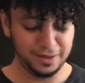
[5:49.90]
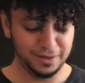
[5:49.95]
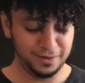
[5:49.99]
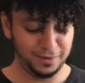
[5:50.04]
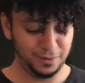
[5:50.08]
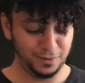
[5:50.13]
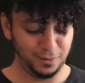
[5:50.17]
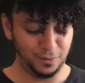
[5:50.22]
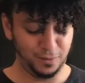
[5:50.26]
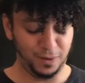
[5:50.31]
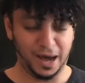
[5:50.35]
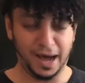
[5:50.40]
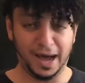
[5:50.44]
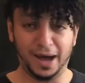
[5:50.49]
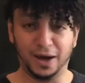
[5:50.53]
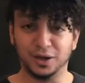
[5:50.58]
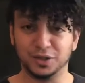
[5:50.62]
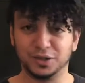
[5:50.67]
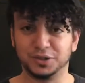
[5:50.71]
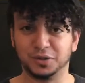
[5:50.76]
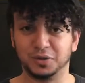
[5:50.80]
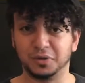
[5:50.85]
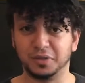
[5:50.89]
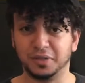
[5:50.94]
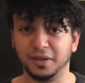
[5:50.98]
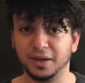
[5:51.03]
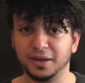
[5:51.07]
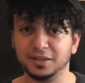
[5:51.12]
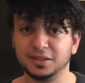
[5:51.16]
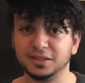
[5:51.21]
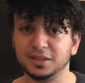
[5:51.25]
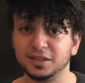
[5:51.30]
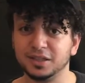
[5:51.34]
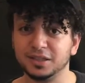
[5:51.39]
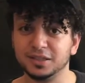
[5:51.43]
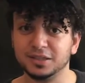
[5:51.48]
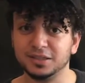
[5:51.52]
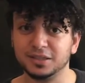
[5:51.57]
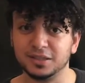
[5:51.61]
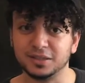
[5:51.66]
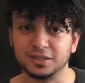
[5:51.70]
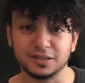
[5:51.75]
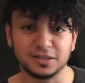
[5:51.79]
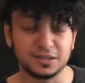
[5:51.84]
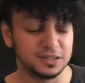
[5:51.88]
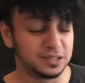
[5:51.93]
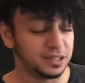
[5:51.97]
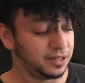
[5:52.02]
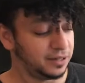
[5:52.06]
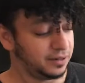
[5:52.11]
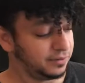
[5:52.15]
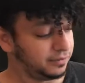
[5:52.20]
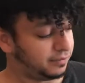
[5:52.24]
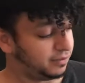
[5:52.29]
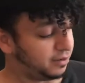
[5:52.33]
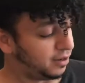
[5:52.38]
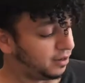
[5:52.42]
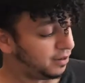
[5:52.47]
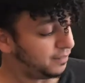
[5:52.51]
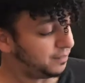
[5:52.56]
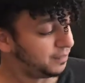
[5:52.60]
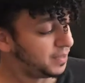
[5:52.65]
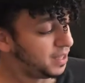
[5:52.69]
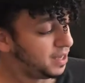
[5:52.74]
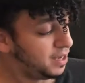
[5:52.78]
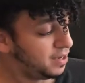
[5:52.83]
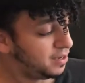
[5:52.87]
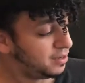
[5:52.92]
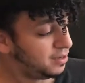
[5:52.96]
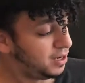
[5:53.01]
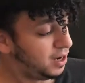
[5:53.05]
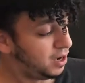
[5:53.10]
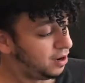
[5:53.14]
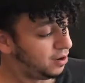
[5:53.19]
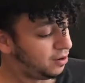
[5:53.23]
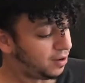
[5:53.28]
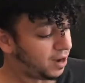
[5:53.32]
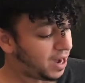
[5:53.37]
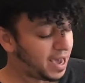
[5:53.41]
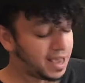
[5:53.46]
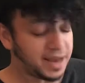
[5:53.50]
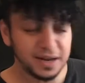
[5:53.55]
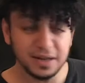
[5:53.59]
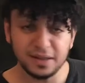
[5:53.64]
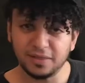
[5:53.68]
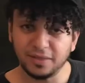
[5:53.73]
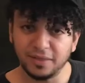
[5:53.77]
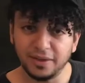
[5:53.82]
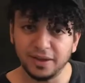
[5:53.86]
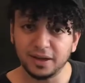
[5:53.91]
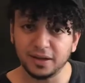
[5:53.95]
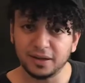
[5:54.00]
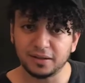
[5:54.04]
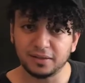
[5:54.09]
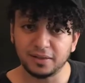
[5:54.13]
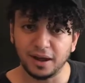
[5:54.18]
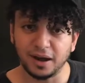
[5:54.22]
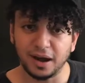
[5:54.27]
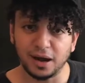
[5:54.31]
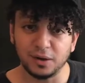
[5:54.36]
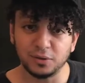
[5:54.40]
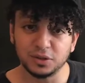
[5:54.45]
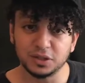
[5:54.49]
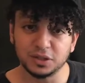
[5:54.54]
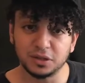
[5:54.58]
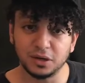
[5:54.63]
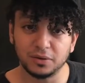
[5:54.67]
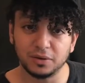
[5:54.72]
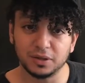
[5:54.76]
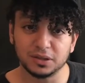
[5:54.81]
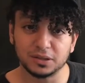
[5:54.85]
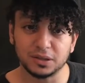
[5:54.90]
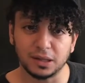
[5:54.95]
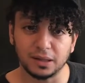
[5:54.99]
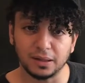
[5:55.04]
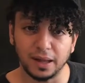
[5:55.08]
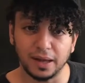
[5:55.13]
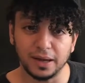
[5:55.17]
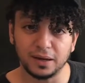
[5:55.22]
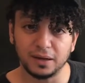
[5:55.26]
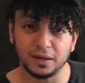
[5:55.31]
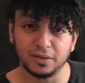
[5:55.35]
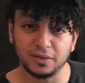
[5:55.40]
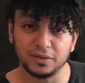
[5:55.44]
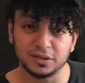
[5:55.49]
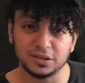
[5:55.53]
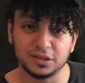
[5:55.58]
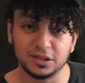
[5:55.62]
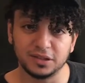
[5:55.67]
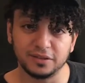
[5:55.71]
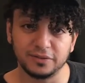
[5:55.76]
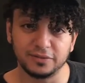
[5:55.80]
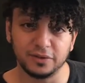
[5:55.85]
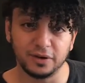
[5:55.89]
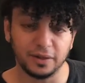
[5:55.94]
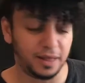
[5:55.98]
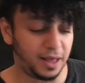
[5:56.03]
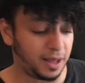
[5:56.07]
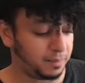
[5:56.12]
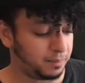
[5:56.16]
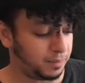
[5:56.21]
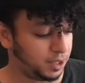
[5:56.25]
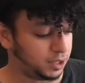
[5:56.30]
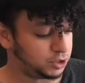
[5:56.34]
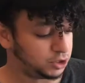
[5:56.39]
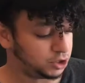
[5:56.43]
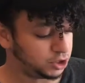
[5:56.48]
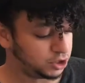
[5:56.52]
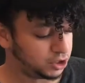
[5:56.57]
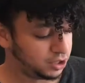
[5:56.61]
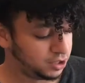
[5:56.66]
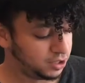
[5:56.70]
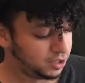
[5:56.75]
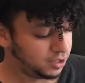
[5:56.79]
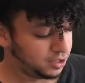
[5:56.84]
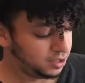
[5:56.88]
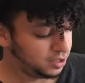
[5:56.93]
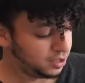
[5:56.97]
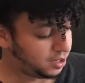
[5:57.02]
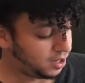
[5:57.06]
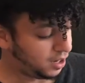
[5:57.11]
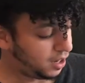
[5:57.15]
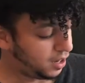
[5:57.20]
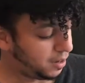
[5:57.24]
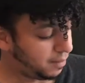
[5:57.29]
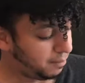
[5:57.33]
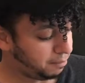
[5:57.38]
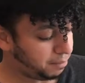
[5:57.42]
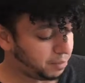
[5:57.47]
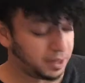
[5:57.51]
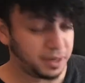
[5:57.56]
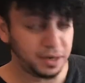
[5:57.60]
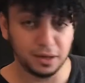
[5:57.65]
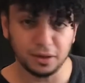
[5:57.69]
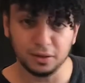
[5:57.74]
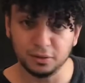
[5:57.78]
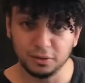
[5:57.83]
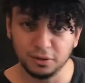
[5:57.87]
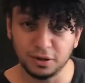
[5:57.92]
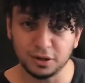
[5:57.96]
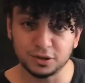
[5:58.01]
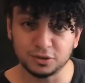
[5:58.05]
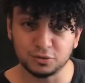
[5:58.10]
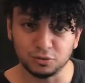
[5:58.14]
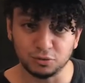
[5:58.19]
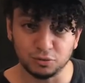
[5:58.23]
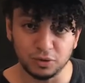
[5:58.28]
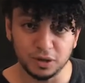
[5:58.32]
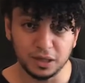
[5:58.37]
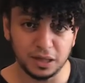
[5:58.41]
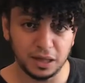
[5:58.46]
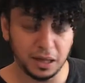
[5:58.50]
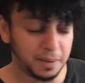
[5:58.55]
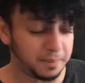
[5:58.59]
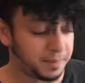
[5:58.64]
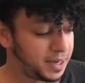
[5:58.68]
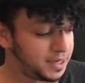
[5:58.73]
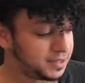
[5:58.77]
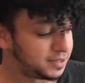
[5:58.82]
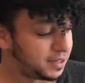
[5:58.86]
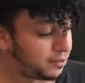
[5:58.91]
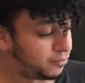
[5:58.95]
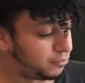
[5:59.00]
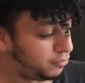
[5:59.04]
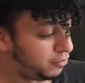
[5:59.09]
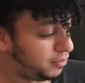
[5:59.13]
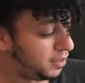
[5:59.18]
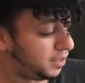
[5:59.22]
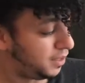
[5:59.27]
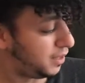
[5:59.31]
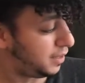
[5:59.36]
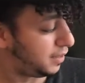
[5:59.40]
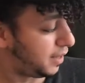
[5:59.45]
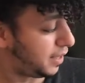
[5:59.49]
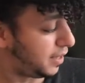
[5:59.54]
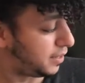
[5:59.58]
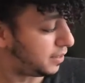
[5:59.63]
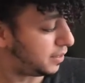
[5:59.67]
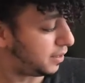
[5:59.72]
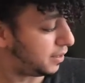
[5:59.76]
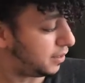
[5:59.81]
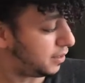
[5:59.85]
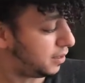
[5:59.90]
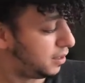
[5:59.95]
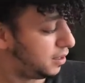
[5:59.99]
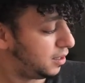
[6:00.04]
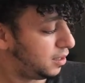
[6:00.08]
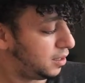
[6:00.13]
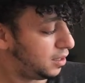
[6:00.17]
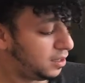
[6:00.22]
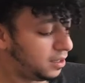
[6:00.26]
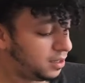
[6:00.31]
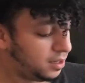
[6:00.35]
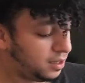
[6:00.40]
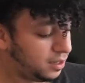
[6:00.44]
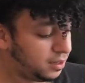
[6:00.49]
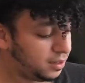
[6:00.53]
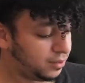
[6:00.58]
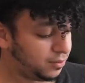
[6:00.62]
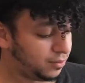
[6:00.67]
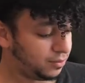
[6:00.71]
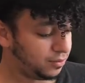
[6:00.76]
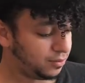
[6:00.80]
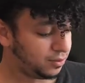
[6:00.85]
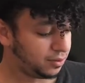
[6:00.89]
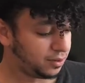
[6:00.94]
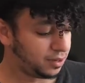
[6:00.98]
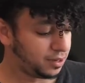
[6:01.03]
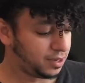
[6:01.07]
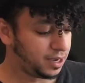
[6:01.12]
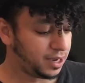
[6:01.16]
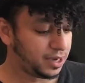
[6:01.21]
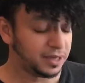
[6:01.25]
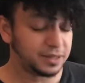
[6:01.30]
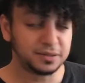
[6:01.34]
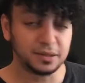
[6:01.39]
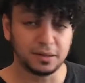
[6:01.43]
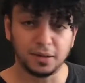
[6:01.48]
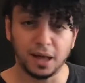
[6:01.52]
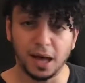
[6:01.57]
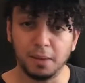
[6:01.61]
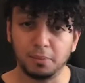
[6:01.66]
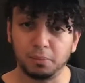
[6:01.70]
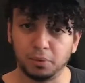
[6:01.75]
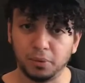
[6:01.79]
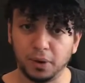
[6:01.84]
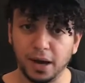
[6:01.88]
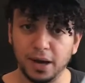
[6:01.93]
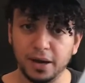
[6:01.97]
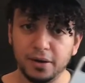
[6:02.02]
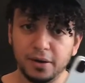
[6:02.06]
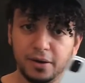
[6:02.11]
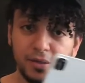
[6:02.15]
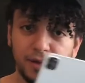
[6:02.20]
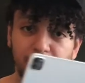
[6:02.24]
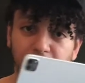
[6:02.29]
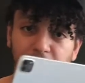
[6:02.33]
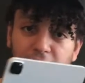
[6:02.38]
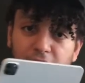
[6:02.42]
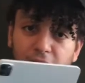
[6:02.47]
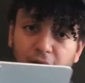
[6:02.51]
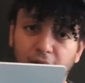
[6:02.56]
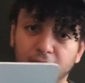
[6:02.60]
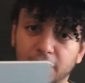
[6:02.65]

wow. So this is the silver. You know, I didn't think that I was going to like the silver that much, but it looks really amazing. I really like it. It's a lot brighter than I thought it